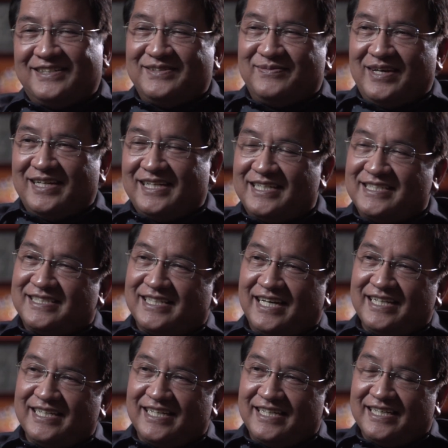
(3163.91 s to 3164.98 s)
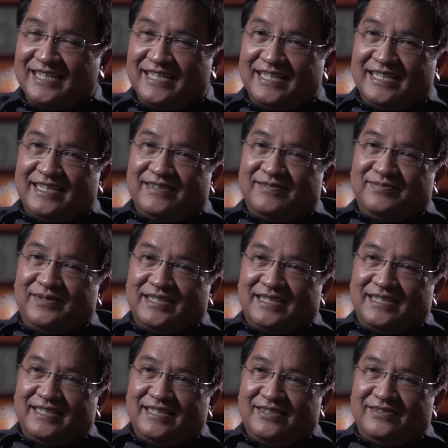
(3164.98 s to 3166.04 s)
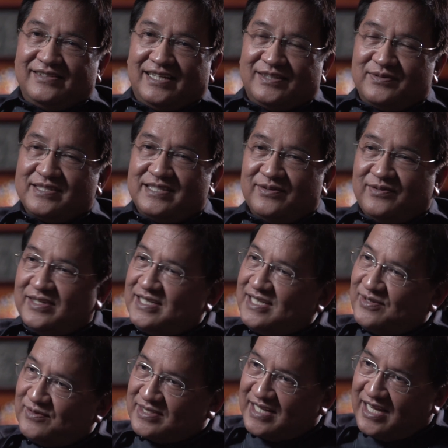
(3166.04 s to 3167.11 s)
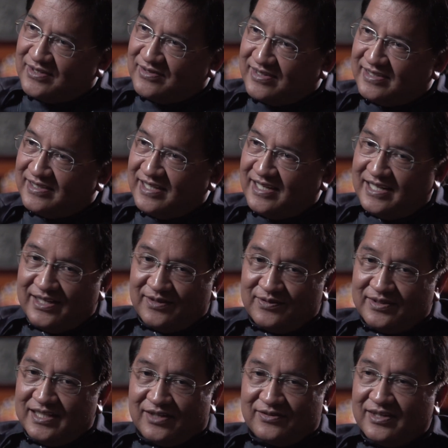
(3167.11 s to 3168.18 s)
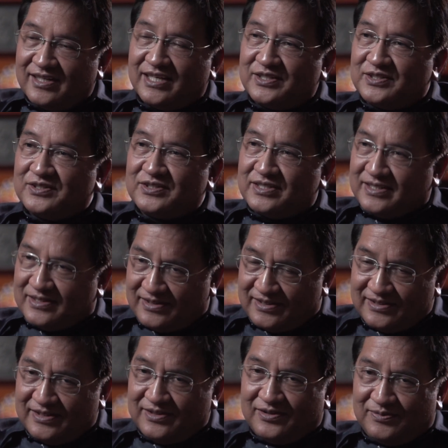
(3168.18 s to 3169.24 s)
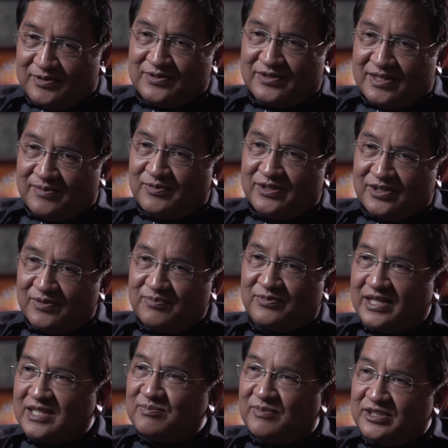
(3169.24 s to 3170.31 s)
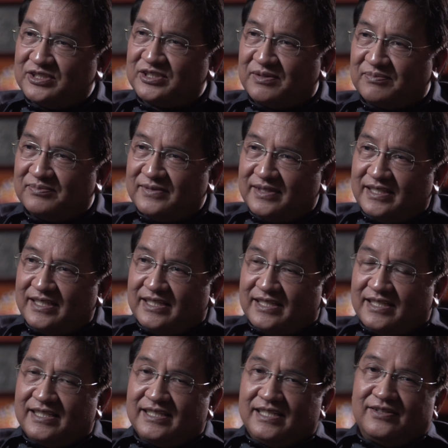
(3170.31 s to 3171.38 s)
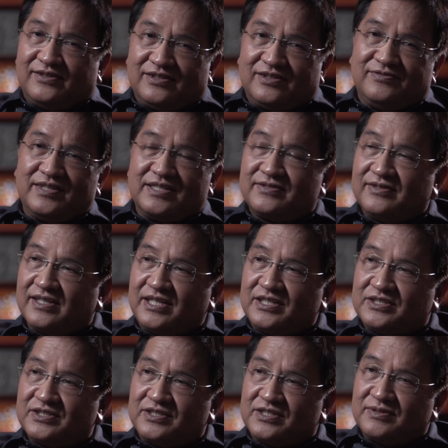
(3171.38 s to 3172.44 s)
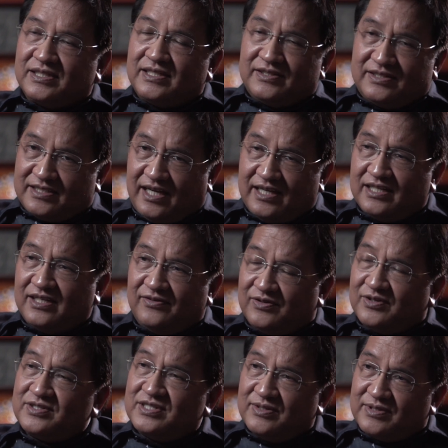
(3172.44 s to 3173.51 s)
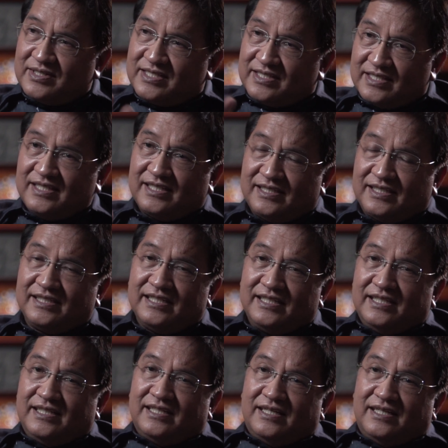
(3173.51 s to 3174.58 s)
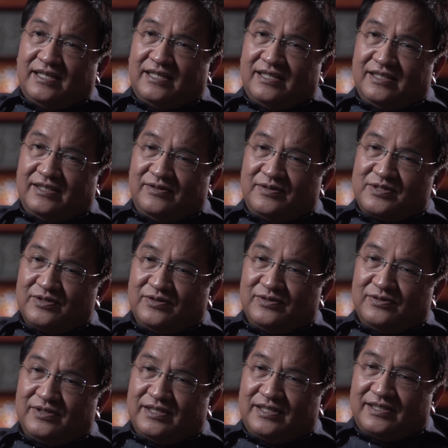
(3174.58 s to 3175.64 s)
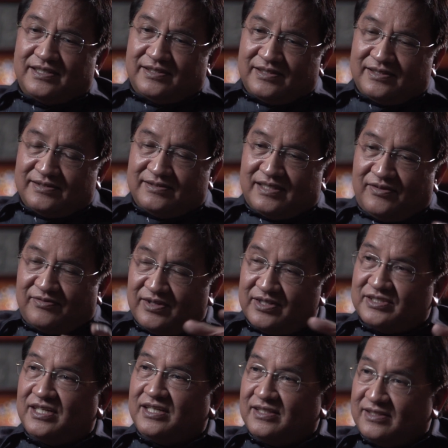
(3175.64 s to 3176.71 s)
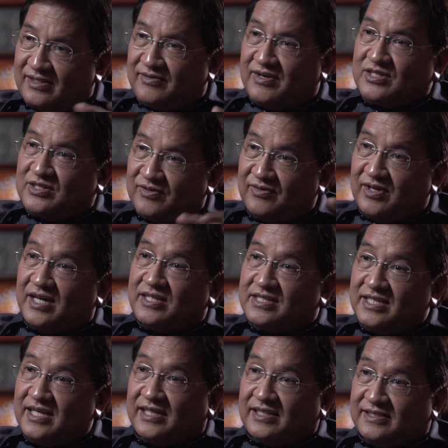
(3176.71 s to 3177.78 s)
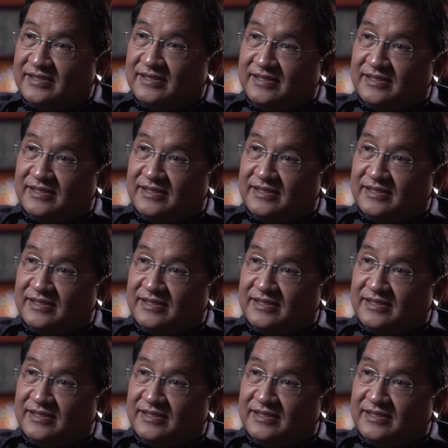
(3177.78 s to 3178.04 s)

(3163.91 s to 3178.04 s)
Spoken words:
mainland China. But that was the way he was actually dealing with our relations, almost to the point of brinkmanship in all of these relations. And China, of course, he was also leveraging the rest of ASEAN